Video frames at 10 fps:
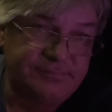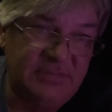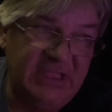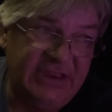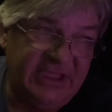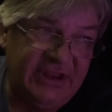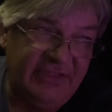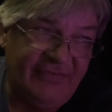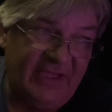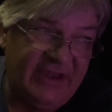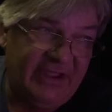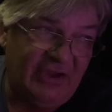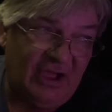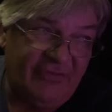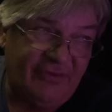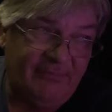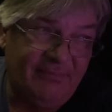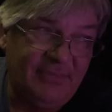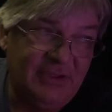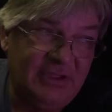It did. It started out awesome
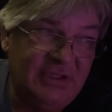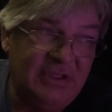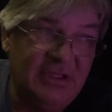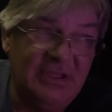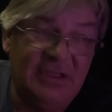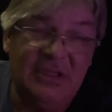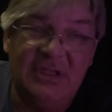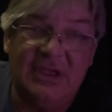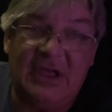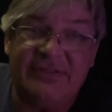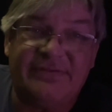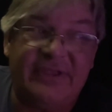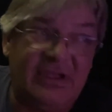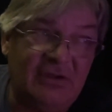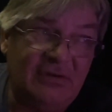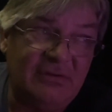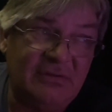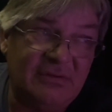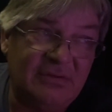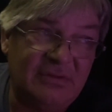until
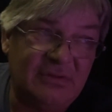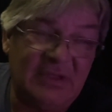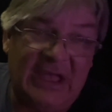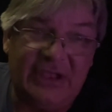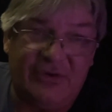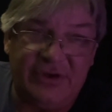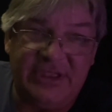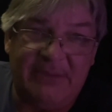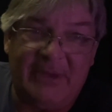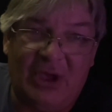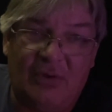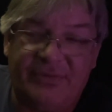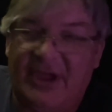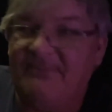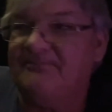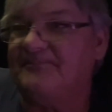I couldn't get my home time.